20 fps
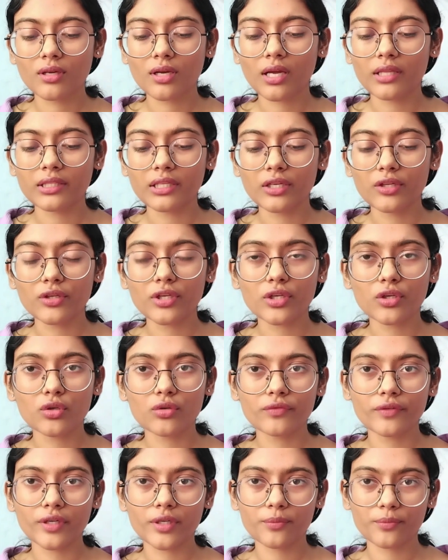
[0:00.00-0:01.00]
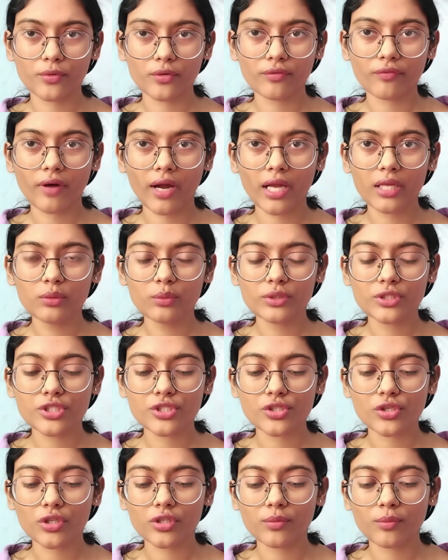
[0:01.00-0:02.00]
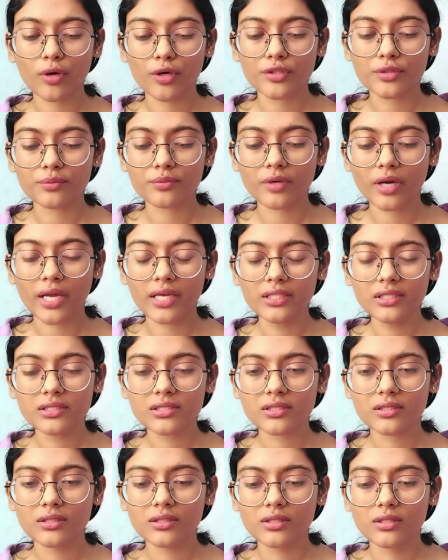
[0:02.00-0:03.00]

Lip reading: and then you can go for profile, which is on the bottom right,